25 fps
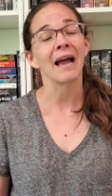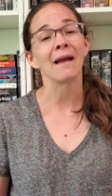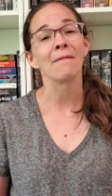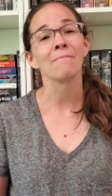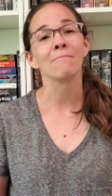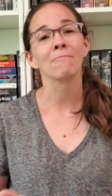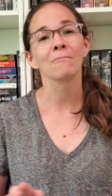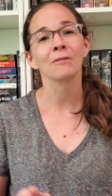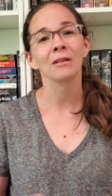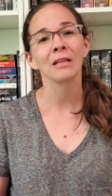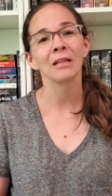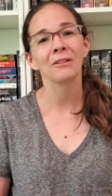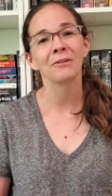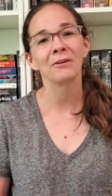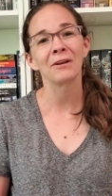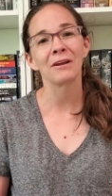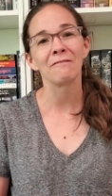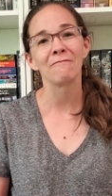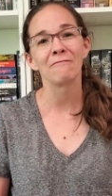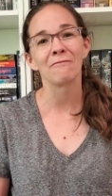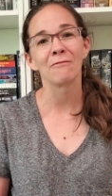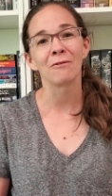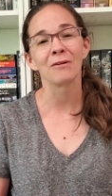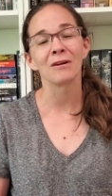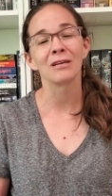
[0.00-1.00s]
I'm really looking
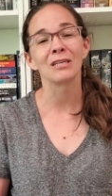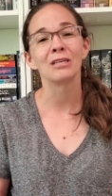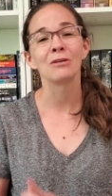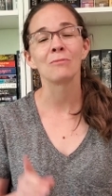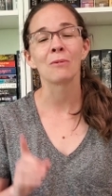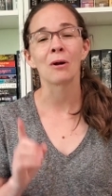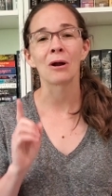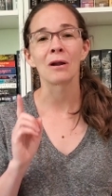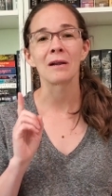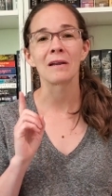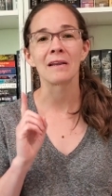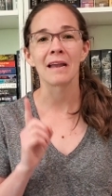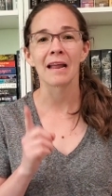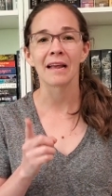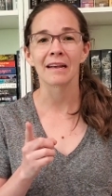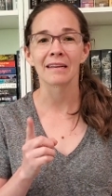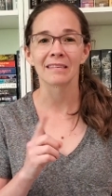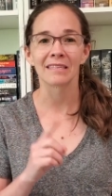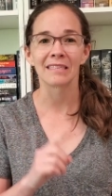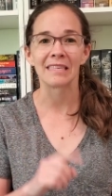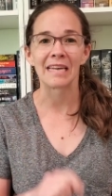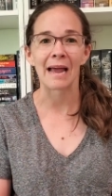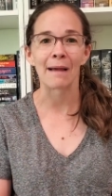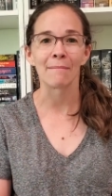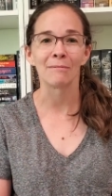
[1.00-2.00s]
forward to our
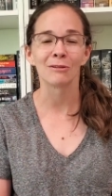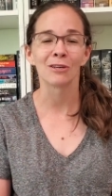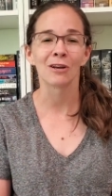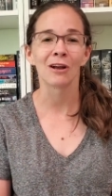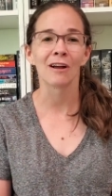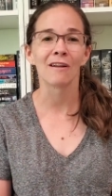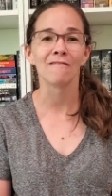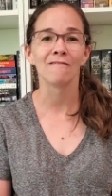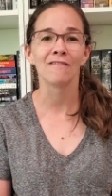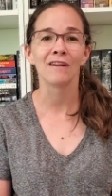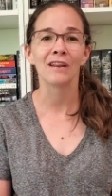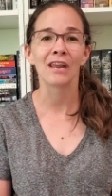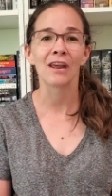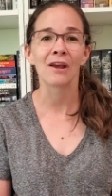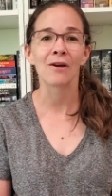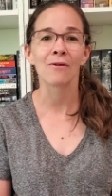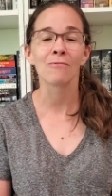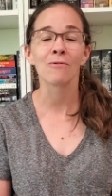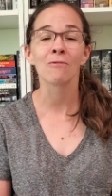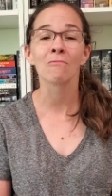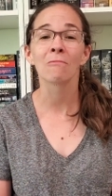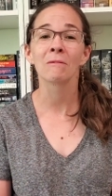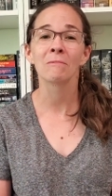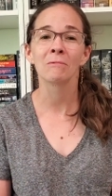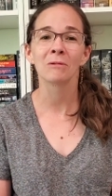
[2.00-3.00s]
next snapshot video
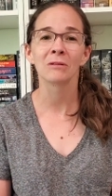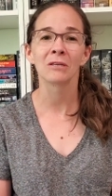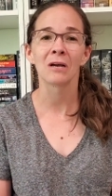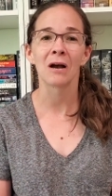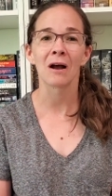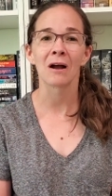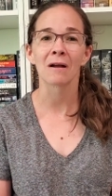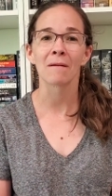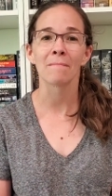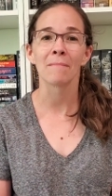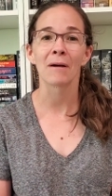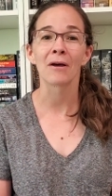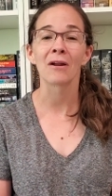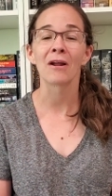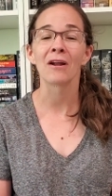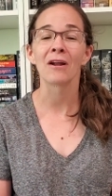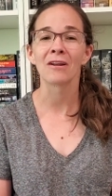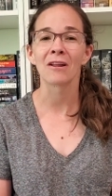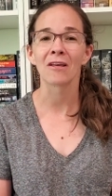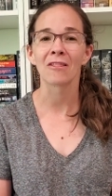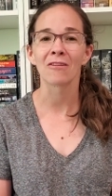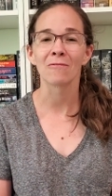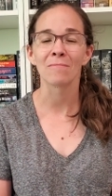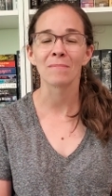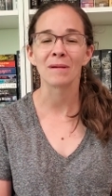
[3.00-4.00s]
where we will talk about
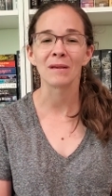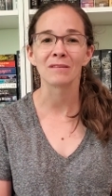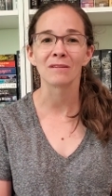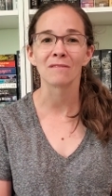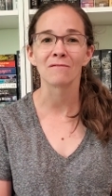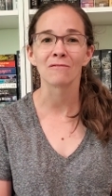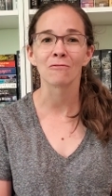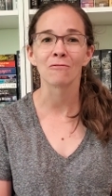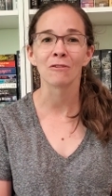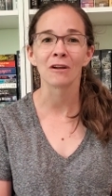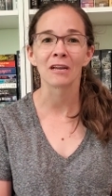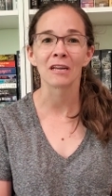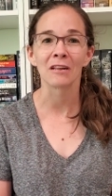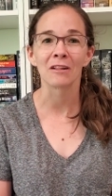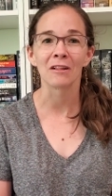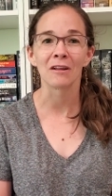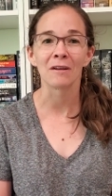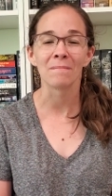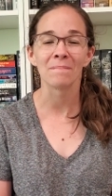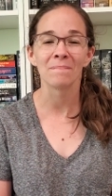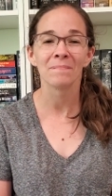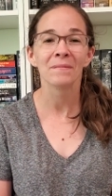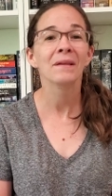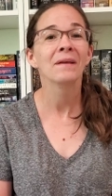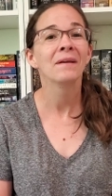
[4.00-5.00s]
another piece of
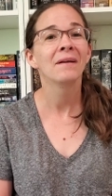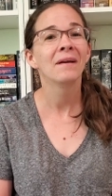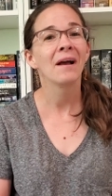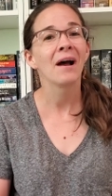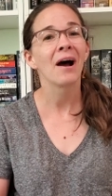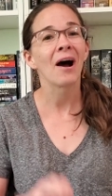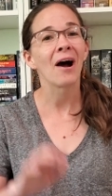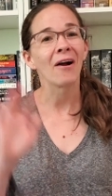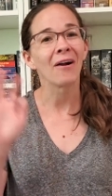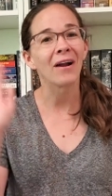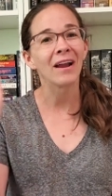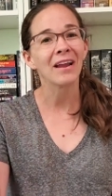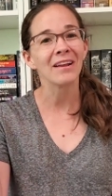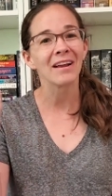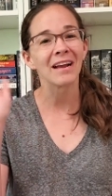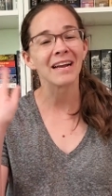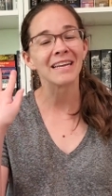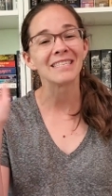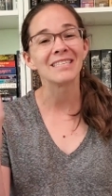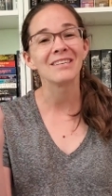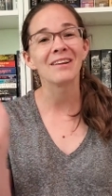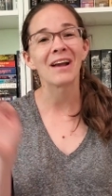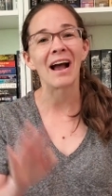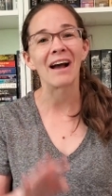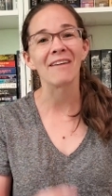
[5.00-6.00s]
curriculum. All right, you
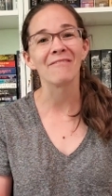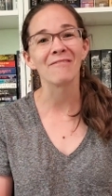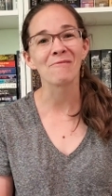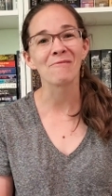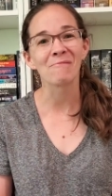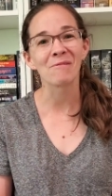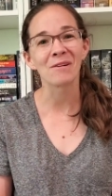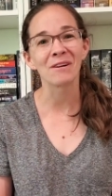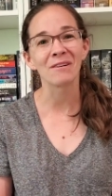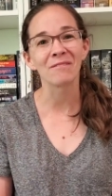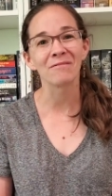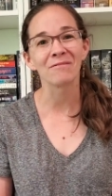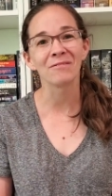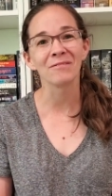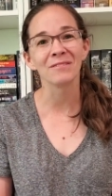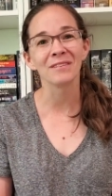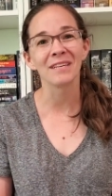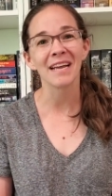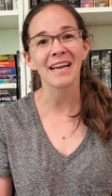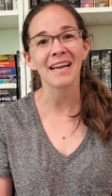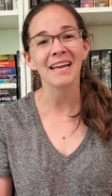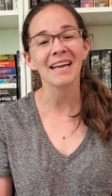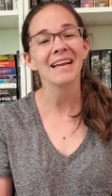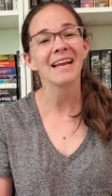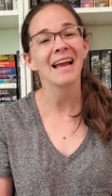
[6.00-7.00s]
guys, you have a wonderful
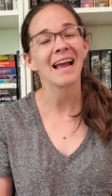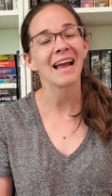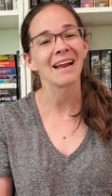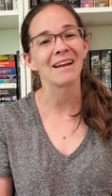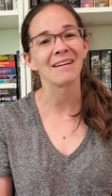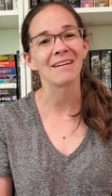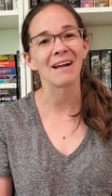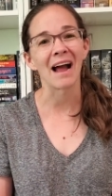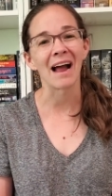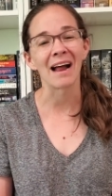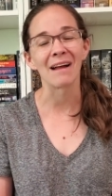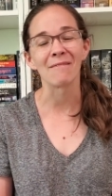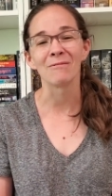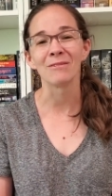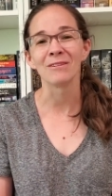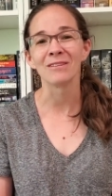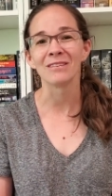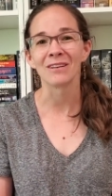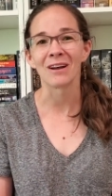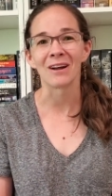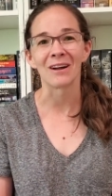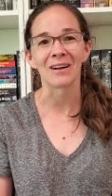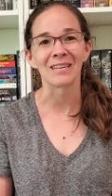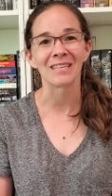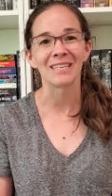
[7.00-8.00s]
day and I will
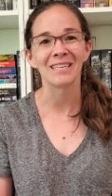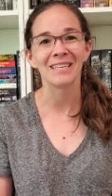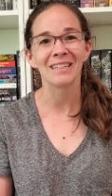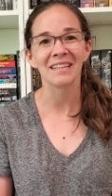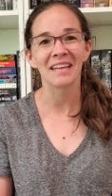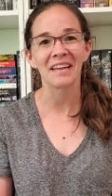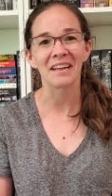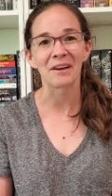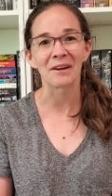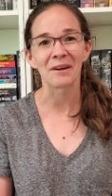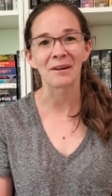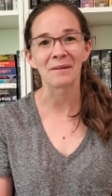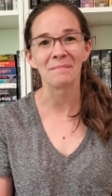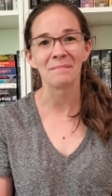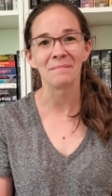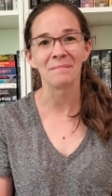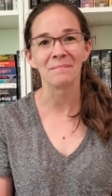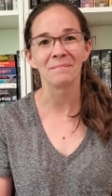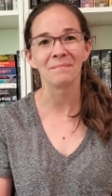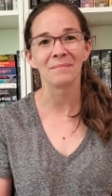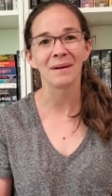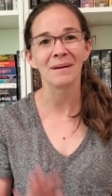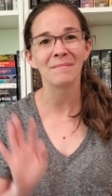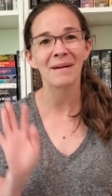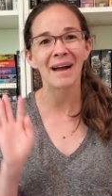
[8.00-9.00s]
talk to you later.
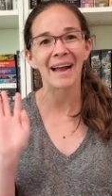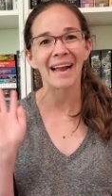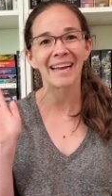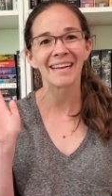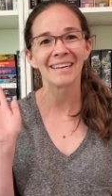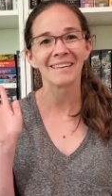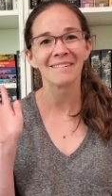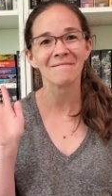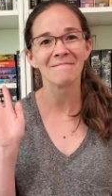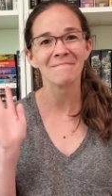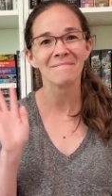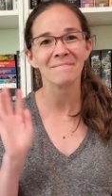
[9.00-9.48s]
Bye-bye.